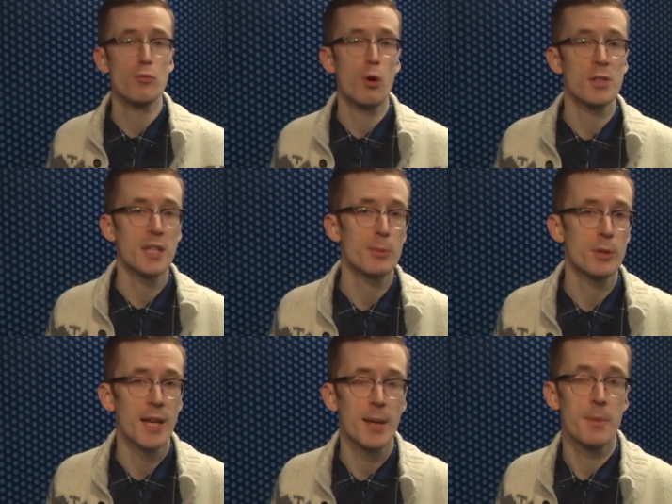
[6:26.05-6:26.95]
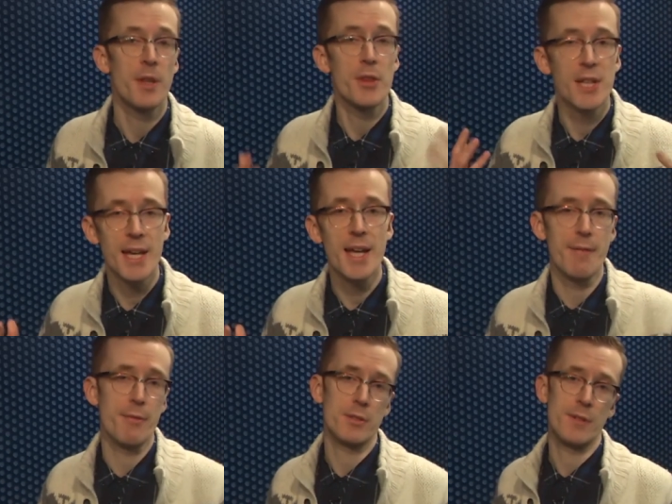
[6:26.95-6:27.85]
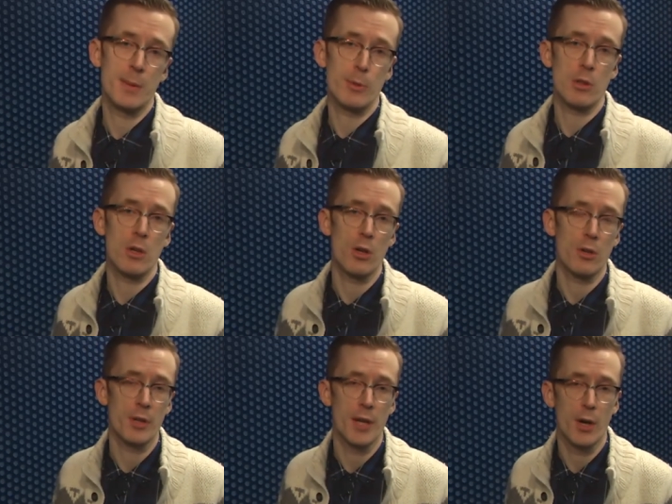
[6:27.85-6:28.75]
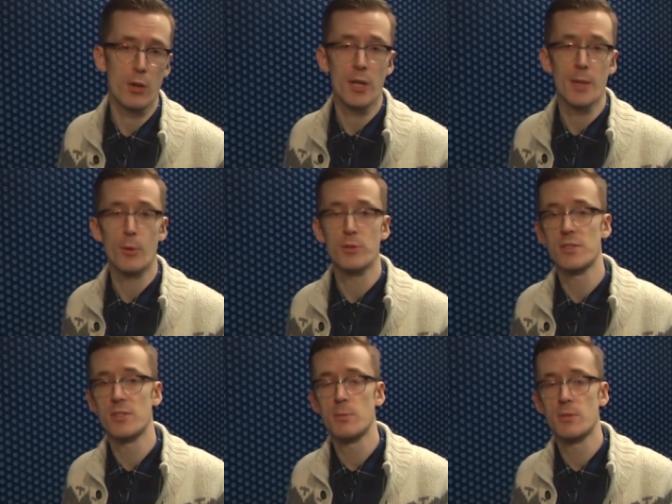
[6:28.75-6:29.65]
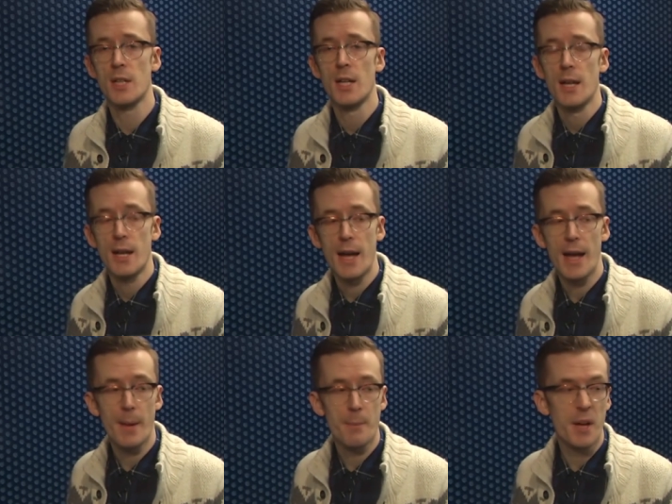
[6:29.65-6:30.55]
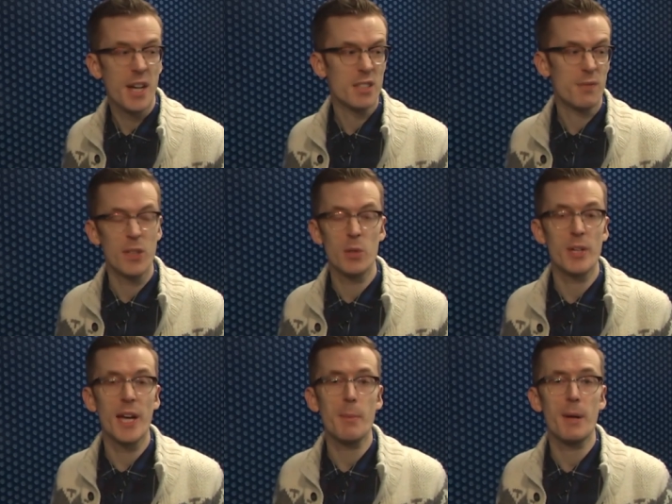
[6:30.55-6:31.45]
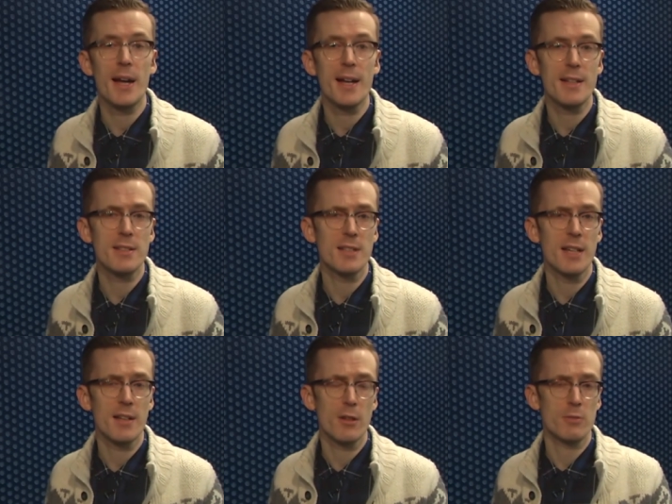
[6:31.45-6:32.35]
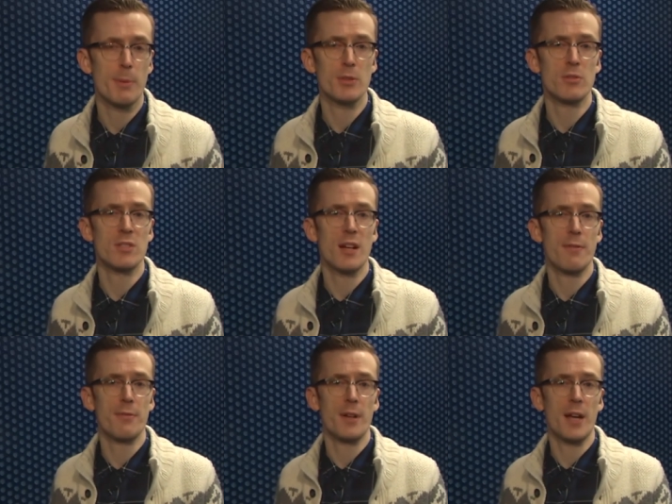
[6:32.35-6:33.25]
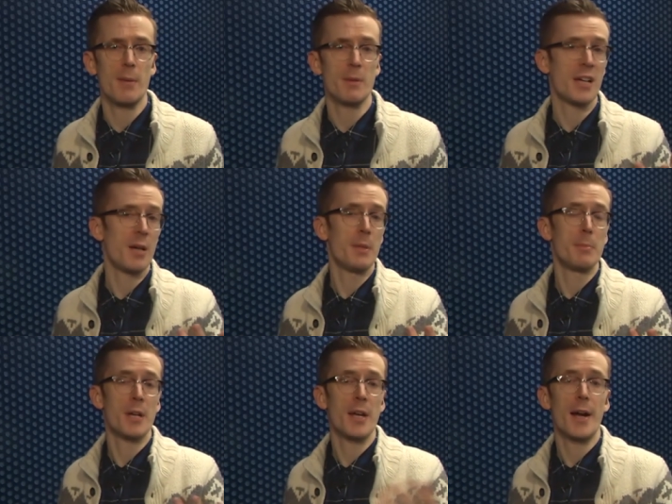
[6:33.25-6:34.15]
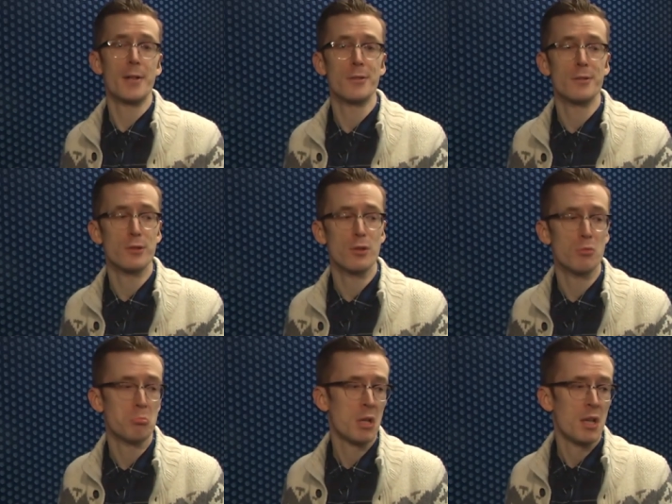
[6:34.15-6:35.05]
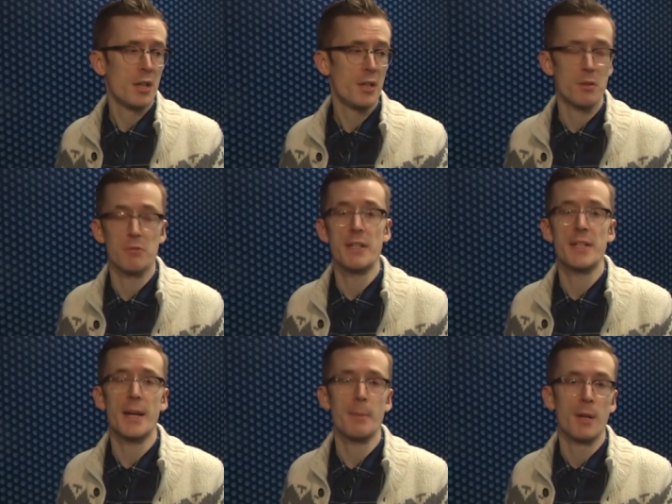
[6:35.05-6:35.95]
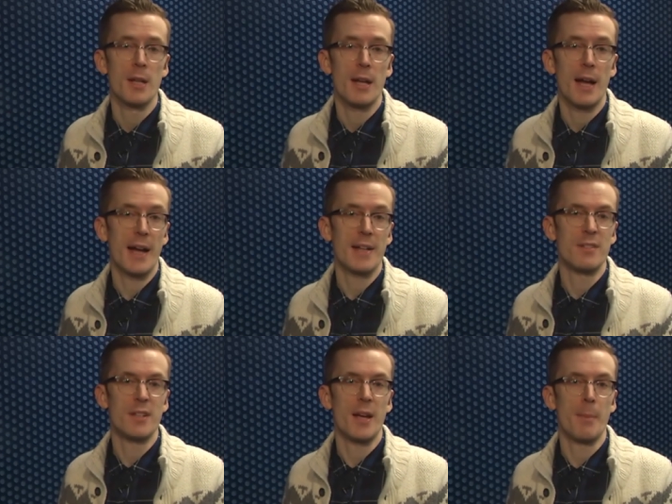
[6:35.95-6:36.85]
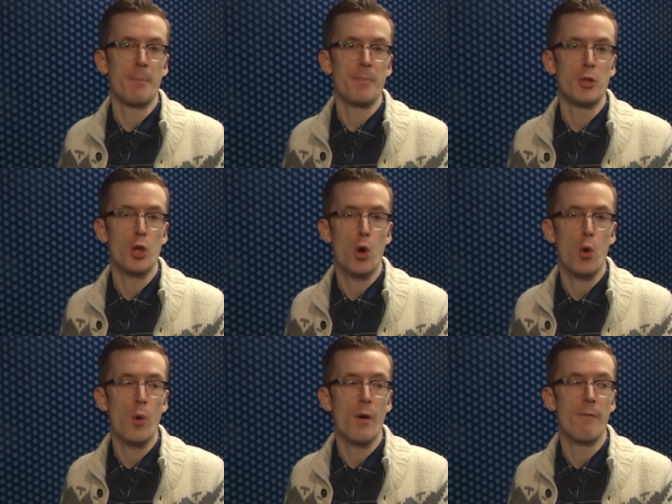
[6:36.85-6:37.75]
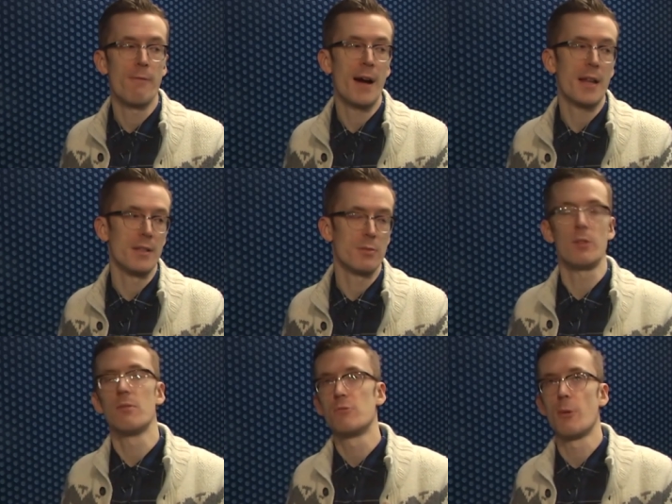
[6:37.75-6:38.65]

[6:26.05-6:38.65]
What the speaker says: Ron Gilbert game, The Cave. It's available on online on most systems, and it's a fun little game, and it's lots of puzzles and stuff with the guy who made Monkey Island. So, you know, great game, and no violence, well, not